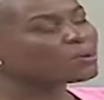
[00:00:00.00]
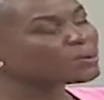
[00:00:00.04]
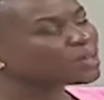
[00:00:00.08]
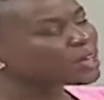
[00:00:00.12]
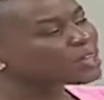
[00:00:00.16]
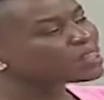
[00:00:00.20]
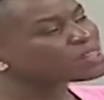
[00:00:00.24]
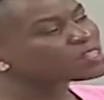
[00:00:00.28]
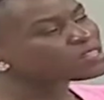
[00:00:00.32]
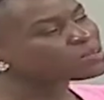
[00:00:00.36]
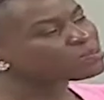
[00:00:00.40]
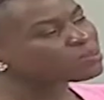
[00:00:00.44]

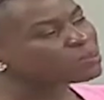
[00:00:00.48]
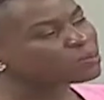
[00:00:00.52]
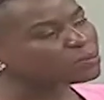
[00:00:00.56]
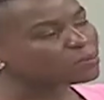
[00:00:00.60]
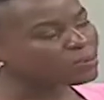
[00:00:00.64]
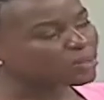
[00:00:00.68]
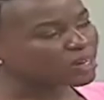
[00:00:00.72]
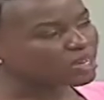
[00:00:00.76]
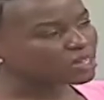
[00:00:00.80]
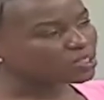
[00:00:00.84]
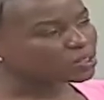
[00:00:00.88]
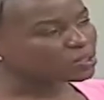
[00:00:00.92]
at this
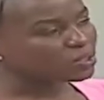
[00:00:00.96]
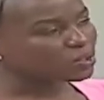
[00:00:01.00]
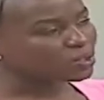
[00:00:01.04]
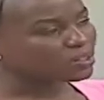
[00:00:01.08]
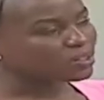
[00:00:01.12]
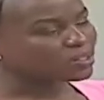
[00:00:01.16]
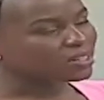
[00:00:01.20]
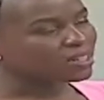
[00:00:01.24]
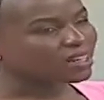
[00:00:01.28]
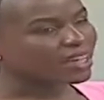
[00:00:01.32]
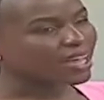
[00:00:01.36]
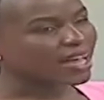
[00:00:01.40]

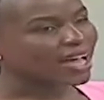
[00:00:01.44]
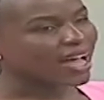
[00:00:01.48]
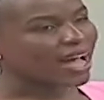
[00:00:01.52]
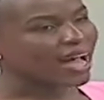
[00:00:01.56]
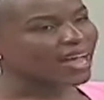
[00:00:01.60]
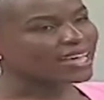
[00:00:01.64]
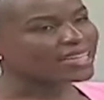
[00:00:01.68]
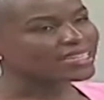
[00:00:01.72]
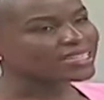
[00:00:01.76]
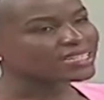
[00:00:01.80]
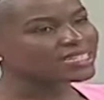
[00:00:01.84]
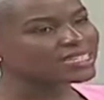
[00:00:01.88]
population,
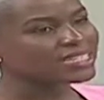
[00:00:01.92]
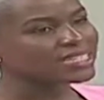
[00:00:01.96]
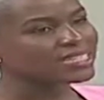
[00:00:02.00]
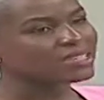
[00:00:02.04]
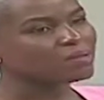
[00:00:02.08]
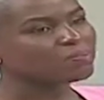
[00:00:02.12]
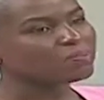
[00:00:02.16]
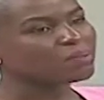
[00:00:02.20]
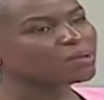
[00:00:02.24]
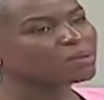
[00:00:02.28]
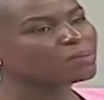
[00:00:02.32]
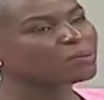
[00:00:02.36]
I
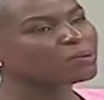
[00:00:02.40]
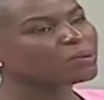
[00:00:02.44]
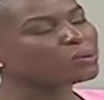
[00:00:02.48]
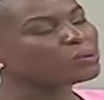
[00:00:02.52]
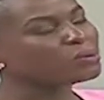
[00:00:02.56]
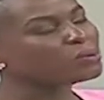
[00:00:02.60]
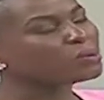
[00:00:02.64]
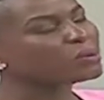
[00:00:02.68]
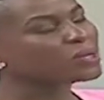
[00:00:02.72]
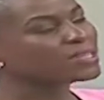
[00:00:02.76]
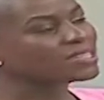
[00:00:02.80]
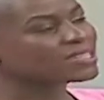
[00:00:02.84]
see people
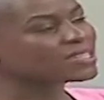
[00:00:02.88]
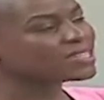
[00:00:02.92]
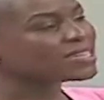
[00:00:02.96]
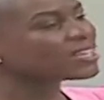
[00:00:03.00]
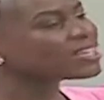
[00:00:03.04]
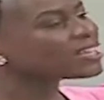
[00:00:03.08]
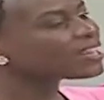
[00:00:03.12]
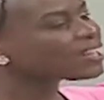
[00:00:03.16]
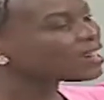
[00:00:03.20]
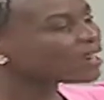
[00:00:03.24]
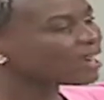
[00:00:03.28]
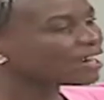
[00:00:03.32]
who are
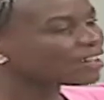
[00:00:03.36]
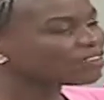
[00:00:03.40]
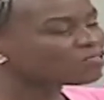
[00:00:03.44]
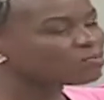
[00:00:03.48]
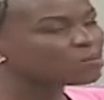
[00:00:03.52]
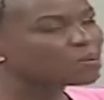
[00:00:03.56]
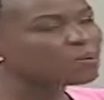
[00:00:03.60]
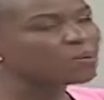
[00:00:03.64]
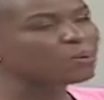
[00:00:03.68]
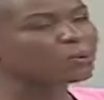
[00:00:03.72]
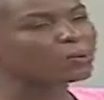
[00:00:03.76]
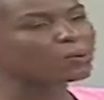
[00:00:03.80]
seeking life,
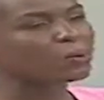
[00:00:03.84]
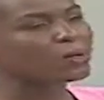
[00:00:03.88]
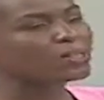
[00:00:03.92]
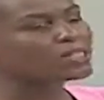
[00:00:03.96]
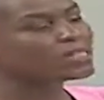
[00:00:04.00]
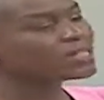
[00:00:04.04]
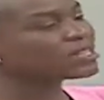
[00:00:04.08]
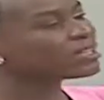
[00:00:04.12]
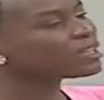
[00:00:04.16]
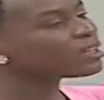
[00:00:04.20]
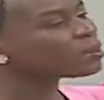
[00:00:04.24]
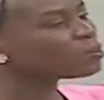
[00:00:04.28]
people who are
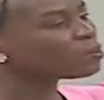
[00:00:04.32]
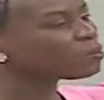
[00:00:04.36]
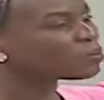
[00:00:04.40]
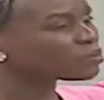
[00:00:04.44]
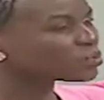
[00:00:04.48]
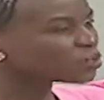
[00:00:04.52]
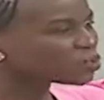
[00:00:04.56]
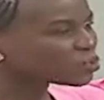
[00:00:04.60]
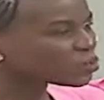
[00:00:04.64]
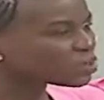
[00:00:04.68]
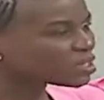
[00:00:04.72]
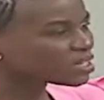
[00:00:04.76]
seeking
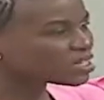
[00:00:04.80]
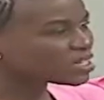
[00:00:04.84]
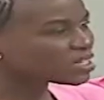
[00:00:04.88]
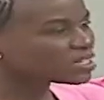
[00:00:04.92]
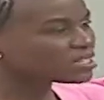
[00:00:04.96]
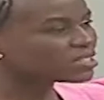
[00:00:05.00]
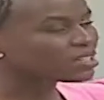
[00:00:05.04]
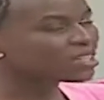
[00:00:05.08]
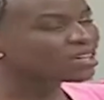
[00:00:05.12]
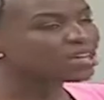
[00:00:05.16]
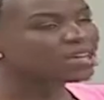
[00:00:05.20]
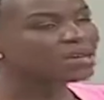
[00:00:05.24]

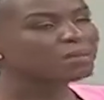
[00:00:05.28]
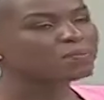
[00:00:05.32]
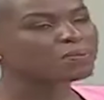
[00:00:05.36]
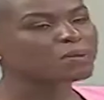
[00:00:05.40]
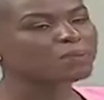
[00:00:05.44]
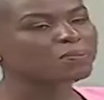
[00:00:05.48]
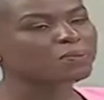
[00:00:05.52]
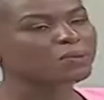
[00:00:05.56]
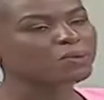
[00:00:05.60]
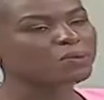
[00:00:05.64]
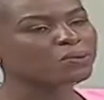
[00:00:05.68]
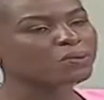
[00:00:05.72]
opportunities,
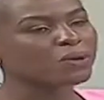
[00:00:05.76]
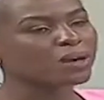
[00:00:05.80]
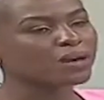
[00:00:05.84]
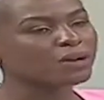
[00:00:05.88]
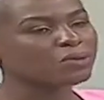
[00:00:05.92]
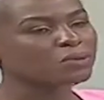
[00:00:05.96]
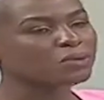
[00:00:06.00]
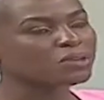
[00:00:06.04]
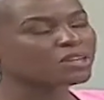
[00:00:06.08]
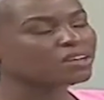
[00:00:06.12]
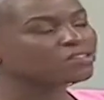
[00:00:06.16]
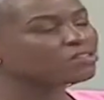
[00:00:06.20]
people who are
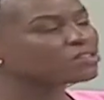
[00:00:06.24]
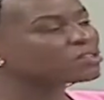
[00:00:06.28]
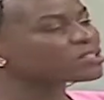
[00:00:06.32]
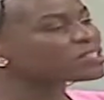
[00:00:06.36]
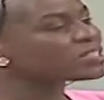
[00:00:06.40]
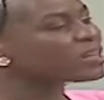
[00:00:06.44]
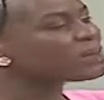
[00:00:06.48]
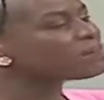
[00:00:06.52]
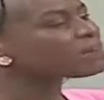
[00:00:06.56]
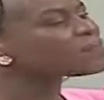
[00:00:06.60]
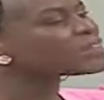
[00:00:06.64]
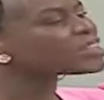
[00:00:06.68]
looking for
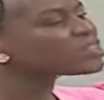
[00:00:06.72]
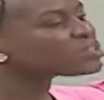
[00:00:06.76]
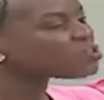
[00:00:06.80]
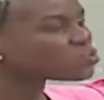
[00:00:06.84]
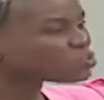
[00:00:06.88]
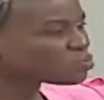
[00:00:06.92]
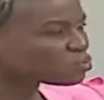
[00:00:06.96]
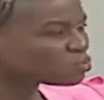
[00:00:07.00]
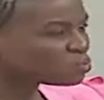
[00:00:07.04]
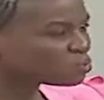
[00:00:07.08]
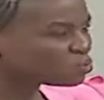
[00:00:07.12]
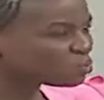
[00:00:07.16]
something
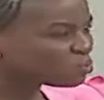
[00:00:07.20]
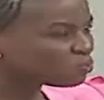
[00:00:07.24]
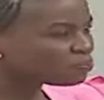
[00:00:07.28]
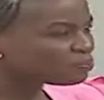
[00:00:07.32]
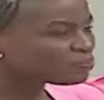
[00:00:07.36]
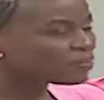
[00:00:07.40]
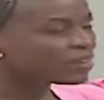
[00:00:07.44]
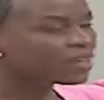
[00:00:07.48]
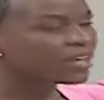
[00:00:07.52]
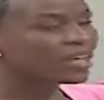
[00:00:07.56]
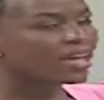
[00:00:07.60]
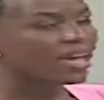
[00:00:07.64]
to do.
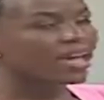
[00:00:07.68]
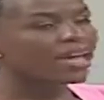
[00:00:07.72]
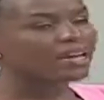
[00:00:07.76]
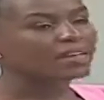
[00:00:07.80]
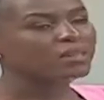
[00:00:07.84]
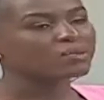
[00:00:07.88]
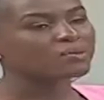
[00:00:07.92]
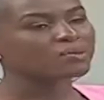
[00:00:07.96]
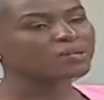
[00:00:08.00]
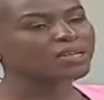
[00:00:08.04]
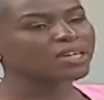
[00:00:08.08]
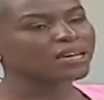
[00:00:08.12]

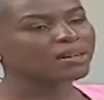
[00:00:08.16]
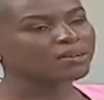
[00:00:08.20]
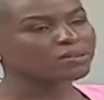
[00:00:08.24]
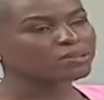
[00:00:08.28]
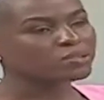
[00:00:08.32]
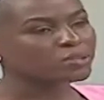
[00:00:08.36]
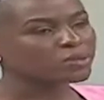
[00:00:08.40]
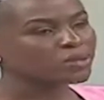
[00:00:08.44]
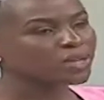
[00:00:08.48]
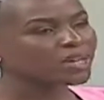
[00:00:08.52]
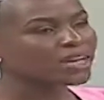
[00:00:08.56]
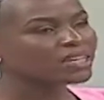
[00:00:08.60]
And we are
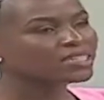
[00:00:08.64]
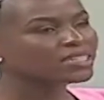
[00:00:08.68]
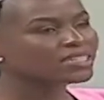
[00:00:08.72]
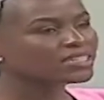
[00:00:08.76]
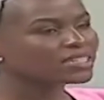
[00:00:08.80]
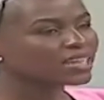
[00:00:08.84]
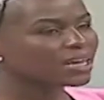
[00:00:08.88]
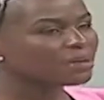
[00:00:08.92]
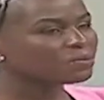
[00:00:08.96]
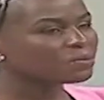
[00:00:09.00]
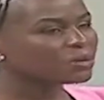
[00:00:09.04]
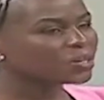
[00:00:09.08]
talking at a
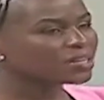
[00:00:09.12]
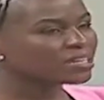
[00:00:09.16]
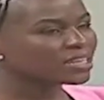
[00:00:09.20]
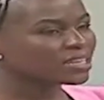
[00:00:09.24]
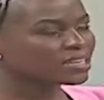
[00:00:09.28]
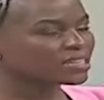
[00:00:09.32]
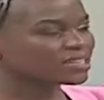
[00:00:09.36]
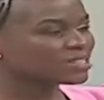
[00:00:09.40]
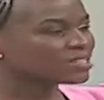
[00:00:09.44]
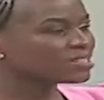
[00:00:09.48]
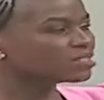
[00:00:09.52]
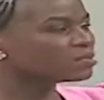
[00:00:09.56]
time when
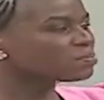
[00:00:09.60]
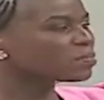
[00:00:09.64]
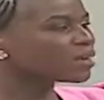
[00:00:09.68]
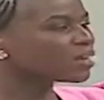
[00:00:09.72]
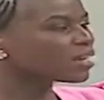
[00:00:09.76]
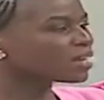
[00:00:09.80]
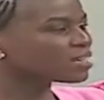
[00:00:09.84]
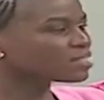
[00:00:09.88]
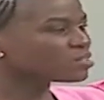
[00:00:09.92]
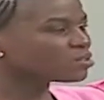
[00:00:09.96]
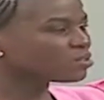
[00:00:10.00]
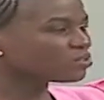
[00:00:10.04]
there is this
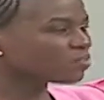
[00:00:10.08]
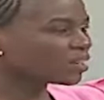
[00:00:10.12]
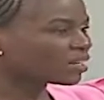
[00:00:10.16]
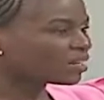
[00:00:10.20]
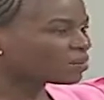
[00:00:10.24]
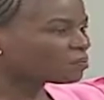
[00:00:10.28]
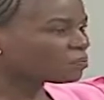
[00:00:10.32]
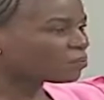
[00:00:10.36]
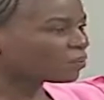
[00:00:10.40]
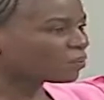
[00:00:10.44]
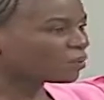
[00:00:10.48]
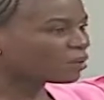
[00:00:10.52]
menace of
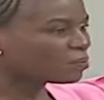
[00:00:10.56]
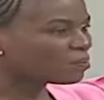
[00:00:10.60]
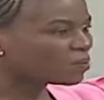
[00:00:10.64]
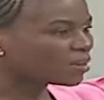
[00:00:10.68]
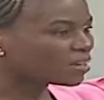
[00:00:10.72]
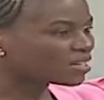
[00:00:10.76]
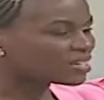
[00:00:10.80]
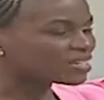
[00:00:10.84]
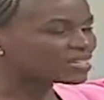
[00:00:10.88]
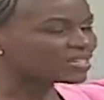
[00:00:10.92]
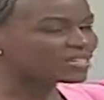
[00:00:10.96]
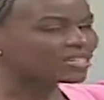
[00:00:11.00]

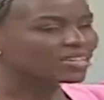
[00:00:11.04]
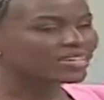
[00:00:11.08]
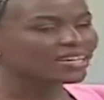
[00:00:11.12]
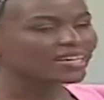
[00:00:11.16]
unemployment. Mm -hmm.